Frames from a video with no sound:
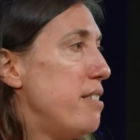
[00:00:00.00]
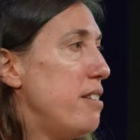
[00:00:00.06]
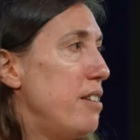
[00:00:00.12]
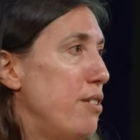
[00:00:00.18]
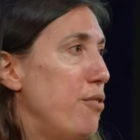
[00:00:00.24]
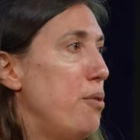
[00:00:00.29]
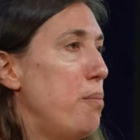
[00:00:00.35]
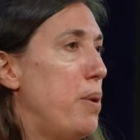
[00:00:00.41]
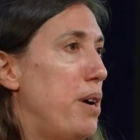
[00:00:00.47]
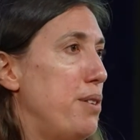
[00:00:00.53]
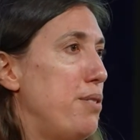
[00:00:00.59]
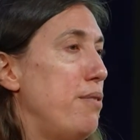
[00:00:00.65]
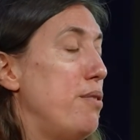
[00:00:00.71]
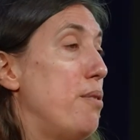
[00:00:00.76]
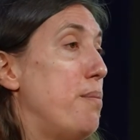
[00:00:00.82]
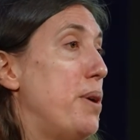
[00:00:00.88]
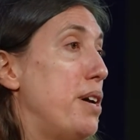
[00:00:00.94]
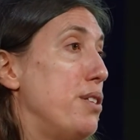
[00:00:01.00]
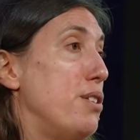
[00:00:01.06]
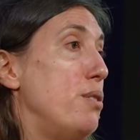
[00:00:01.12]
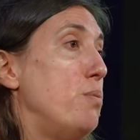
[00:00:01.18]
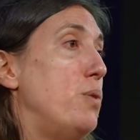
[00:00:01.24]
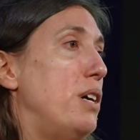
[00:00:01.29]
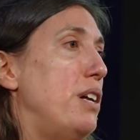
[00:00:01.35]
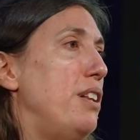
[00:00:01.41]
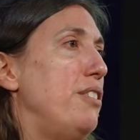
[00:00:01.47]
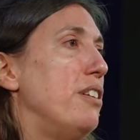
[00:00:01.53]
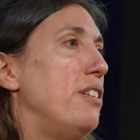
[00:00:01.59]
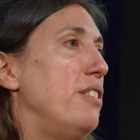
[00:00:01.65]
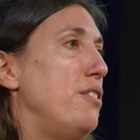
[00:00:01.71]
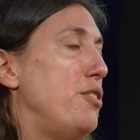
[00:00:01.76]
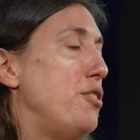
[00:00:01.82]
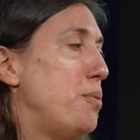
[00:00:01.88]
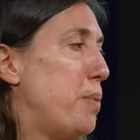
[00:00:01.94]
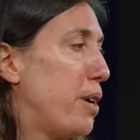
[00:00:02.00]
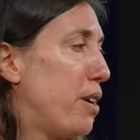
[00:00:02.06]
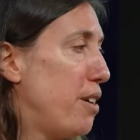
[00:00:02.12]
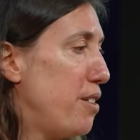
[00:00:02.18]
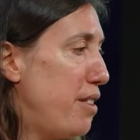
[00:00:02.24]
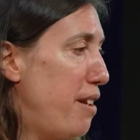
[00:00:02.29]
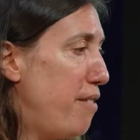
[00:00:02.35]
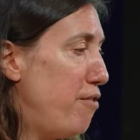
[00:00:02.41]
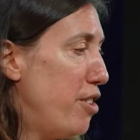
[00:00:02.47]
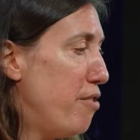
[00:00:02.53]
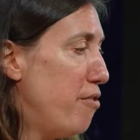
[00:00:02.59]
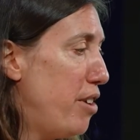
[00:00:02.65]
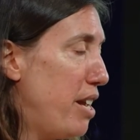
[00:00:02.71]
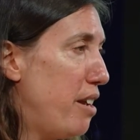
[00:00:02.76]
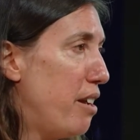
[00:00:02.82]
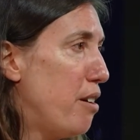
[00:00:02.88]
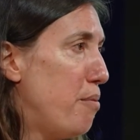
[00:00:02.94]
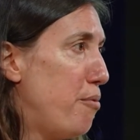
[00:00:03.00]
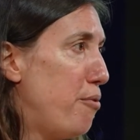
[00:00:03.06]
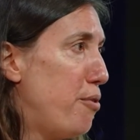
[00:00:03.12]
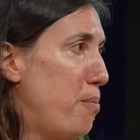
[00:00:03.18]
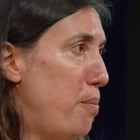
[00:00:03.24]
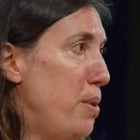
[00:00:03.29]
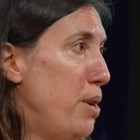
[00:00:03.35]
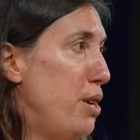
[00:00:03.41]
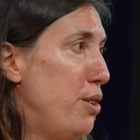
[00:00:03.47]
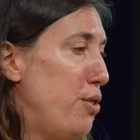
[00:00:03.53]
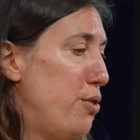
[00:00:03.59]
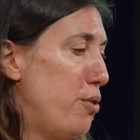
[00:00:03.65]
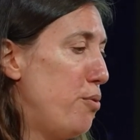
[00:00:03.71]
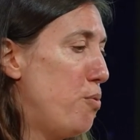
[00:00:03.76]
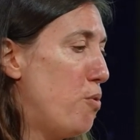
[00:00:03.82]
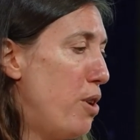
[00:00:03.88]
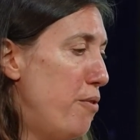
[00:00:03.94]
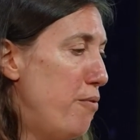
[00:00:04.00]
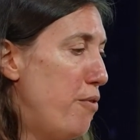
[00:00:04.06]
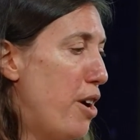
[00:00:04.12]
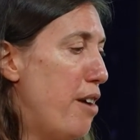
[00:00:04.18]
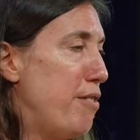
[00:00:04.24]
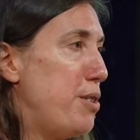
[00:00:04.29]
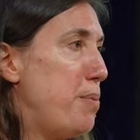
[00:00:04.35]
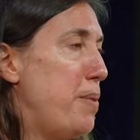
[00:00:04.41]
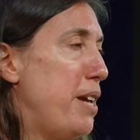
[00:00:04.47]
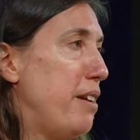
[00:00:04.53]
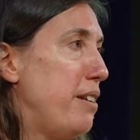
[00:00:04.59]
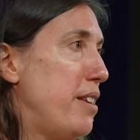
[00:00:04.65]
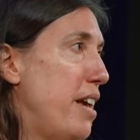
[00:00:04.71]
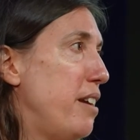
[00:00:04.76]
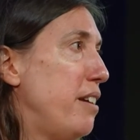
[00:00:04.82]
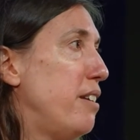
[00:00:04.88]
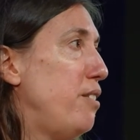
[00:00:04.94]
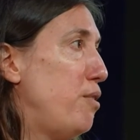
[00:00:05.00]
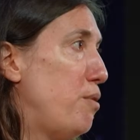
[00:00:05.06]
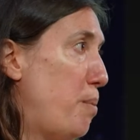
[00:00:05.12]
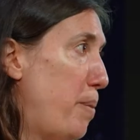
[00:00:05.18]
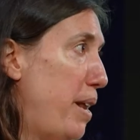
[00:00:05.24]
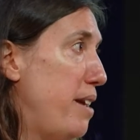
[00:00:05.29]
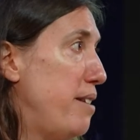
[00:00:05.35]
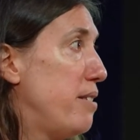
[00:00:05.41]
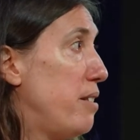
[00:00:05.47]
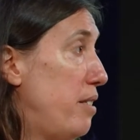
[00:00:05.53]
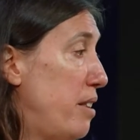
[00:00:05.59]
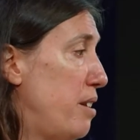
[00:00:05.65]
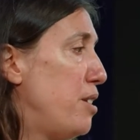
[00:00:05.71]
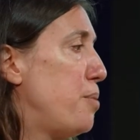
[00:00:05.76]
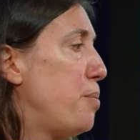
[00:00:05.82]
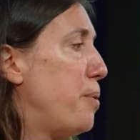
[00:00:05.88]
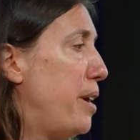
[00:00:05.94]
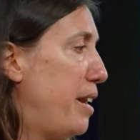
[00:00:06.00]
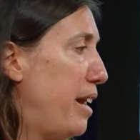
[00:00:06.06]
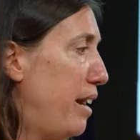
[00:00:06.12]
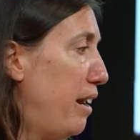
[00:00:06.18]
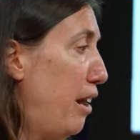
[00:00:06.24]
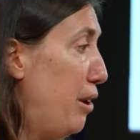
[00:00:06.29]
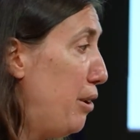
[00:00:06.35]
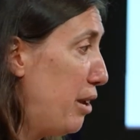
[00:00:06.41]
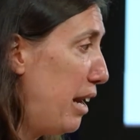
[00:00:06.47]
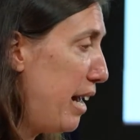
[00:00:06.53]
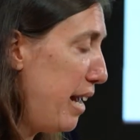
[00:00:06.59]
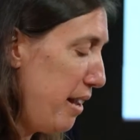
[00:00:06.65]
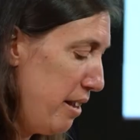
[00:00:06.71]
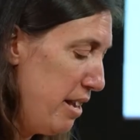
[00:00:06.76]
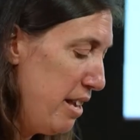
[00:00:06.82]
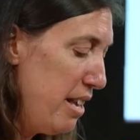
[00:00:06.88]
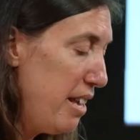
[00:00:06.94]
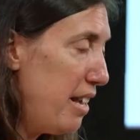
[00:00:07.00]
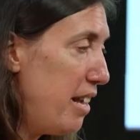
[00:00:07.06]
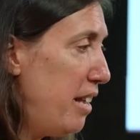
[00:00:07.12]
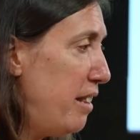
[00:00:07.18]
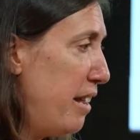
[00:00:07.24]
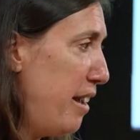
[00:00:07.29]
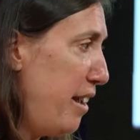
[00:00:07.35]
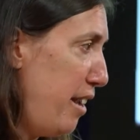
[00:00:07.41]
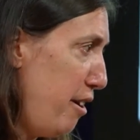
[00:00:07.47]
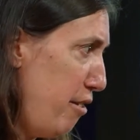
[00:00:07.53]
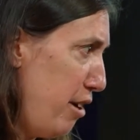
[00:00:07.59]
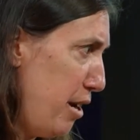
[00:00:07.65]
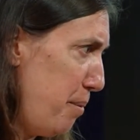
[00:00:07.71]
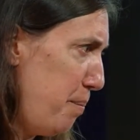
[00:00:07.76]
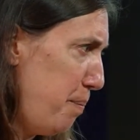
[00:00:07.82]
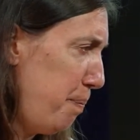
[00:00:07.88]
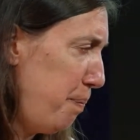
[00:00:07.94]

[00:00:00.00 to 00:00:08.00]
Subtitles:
in different parts of the world, and this is because they've generally come from sort of one virus being taken to a place and then spreading locally in that area.